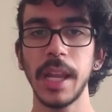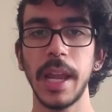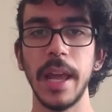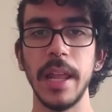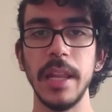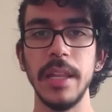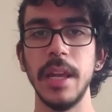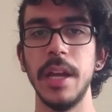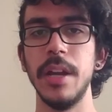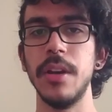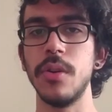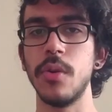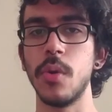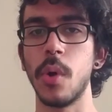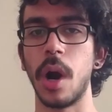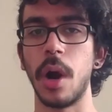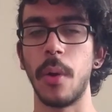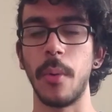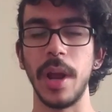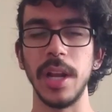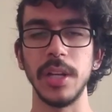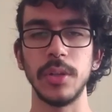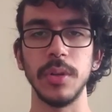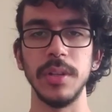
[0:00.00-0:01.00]
And then you are
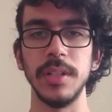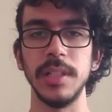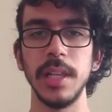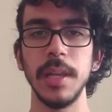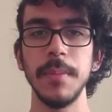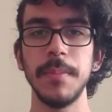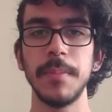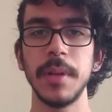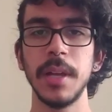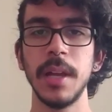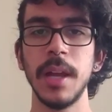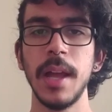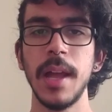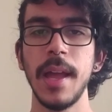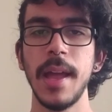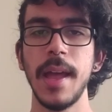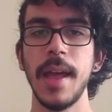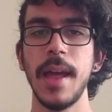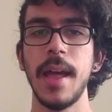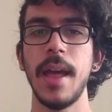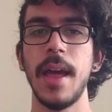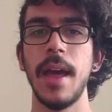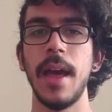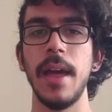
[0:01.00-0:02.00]
ready to sleep,
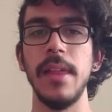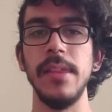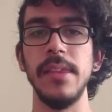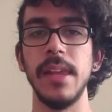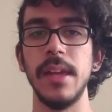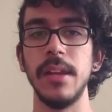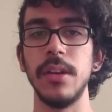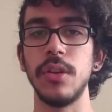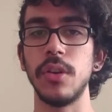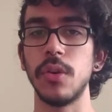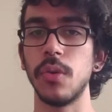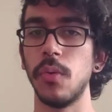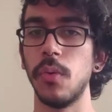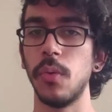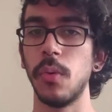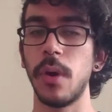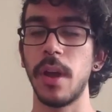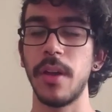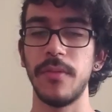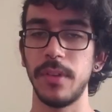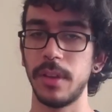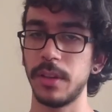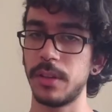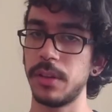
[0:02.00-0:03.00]
and then
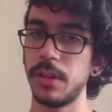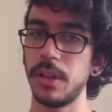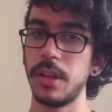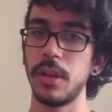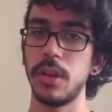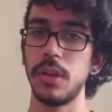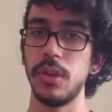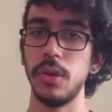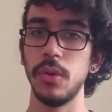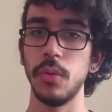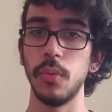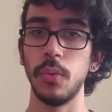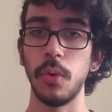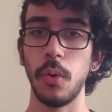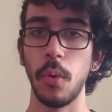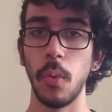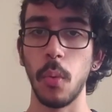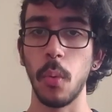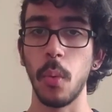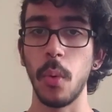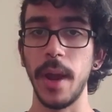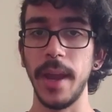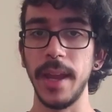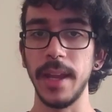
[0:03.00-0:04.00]
eventually you will
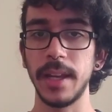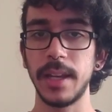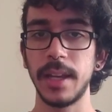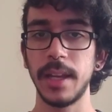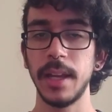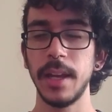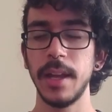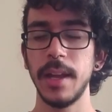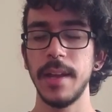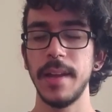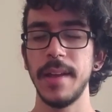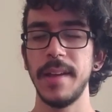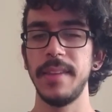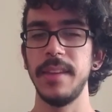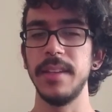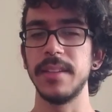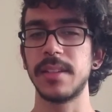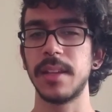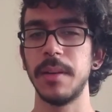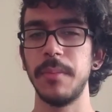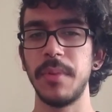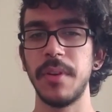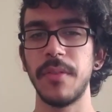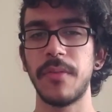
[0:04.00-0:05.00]
wake.
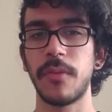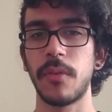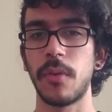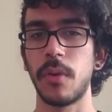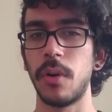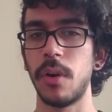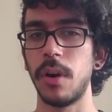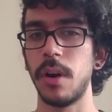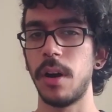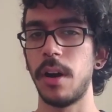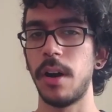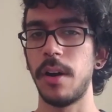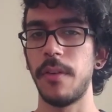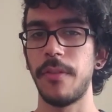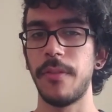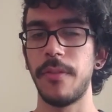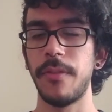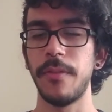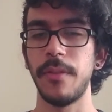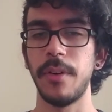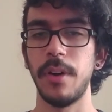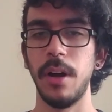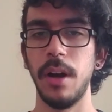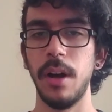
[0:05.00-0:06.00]
This can be for
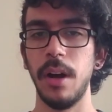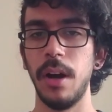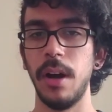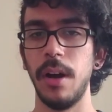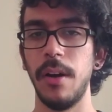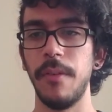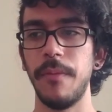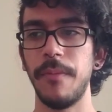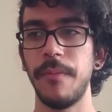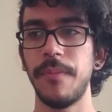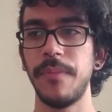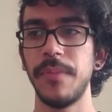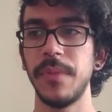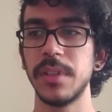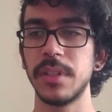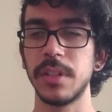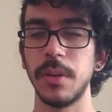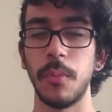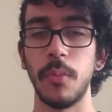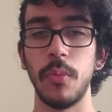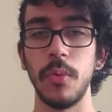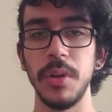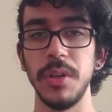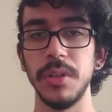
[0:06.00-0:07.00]

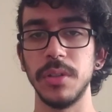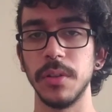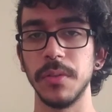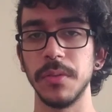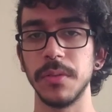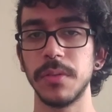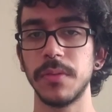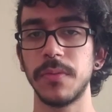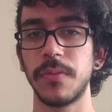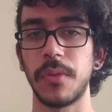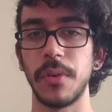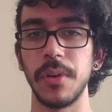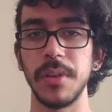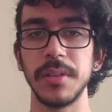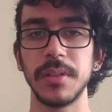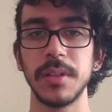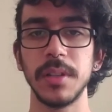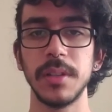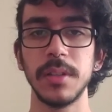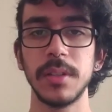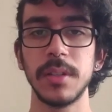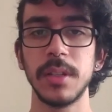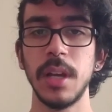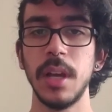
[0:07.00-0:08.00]
some reasons. For
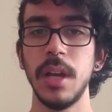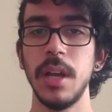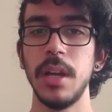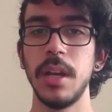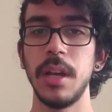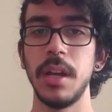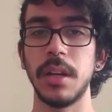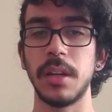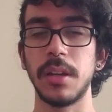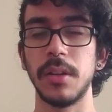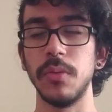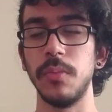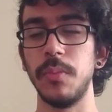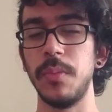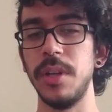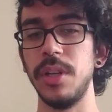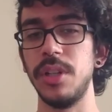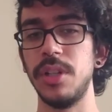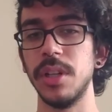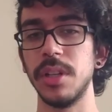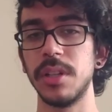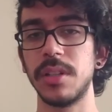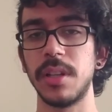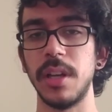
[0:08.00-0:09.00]
instance, it could be
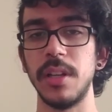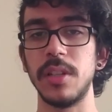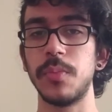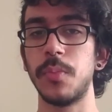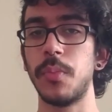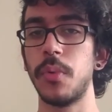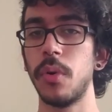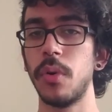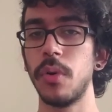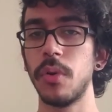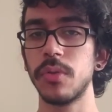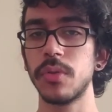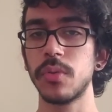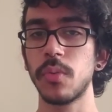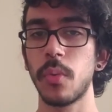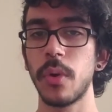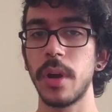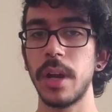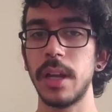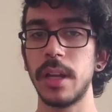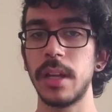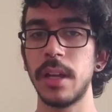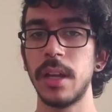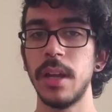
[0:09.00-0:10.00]
just a spurious
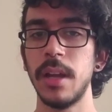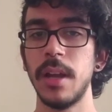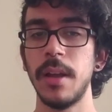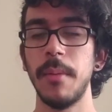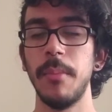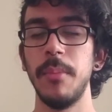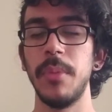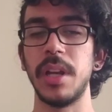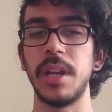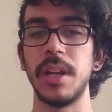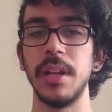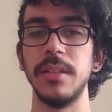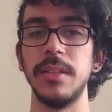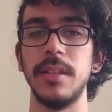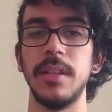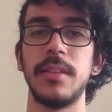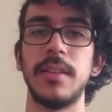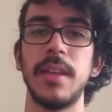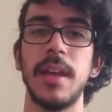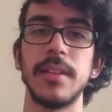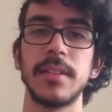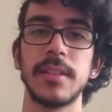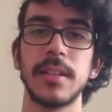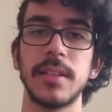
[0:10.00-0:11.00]
wake because the
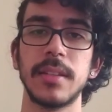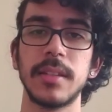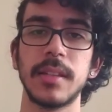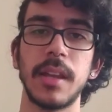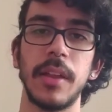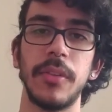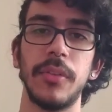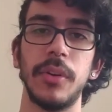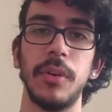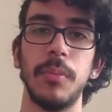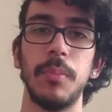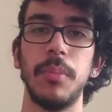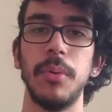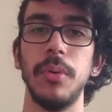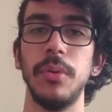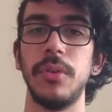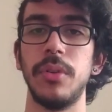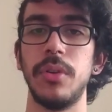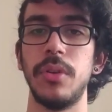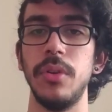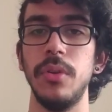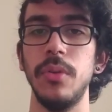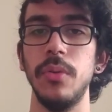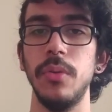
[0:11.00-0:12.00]
task scheduler
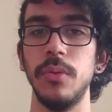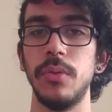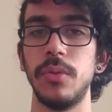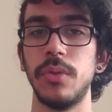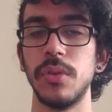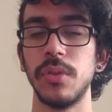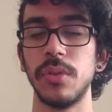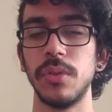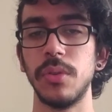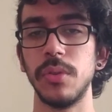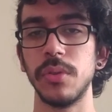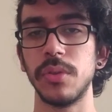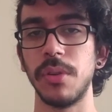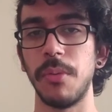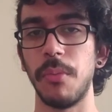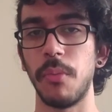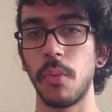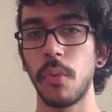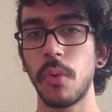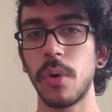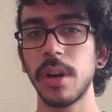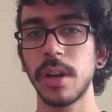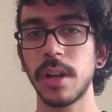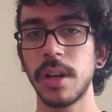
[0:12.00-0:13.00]
put you to do
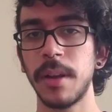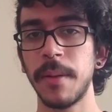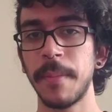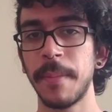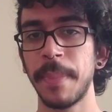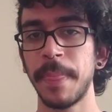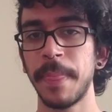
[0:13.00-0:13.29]
some work,